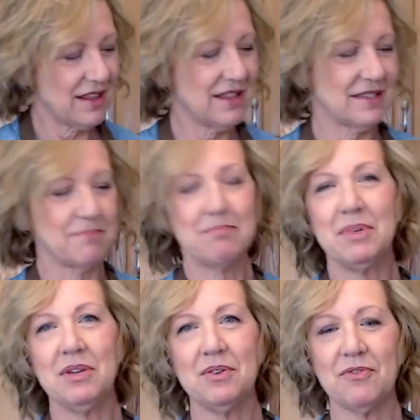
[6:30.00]
This
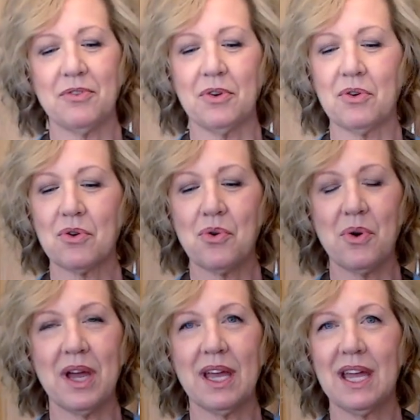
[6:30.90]
beautiful,
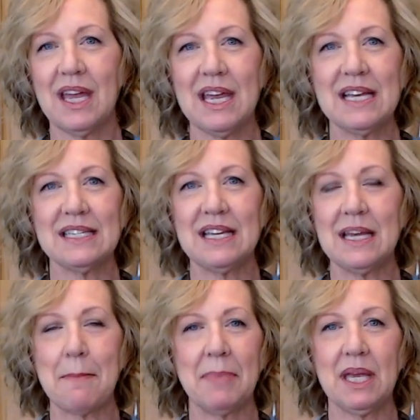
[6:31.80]
quick,
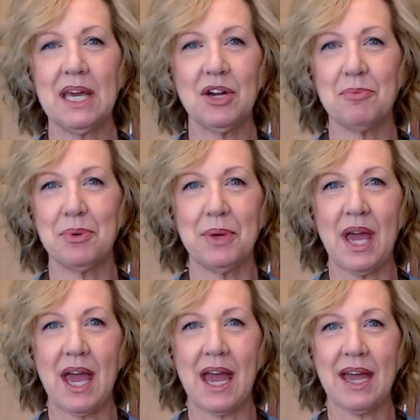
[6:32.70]
easy beginner
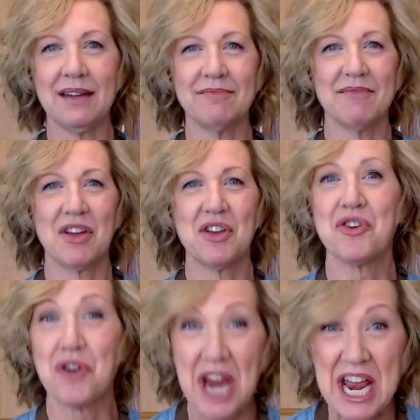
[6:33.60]
bouquet.
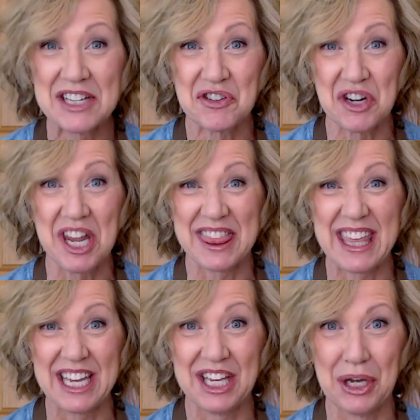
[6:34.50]
Your hands are gonna
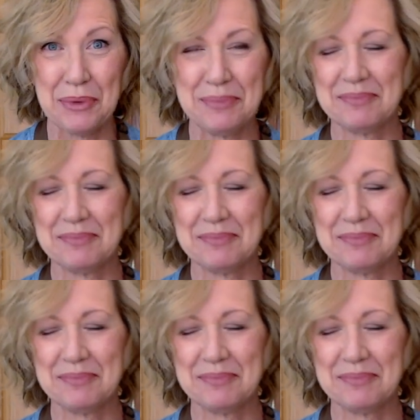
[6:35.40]
thank you.